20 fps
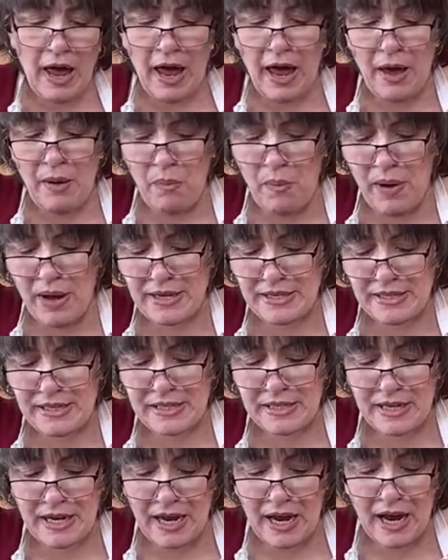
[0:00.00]
it
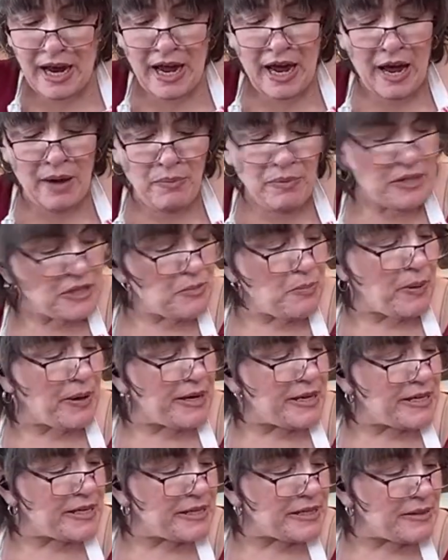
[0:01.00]
was it was
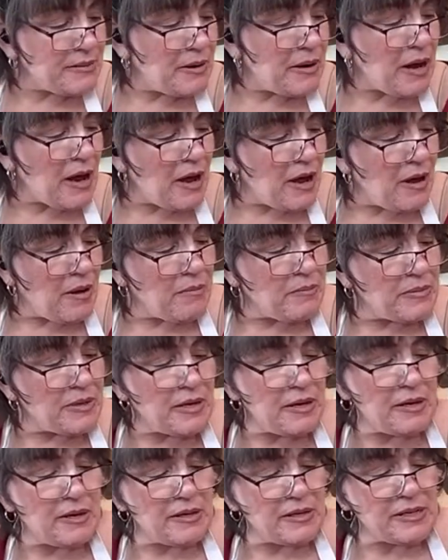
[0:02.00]
pretty
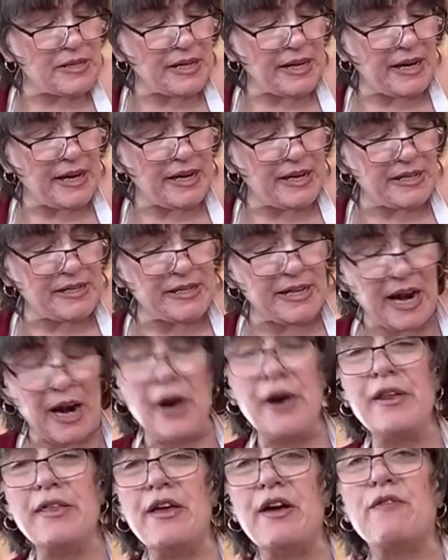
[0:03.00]

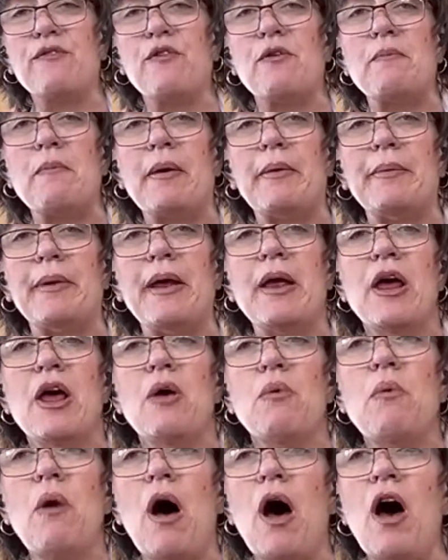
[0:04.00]
scary there for a moment.
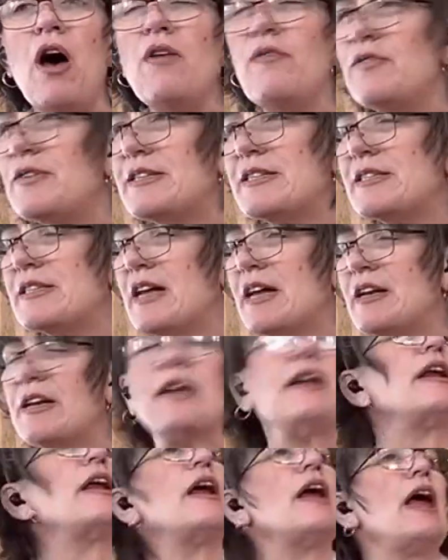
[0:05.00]
Well, all of a sudden,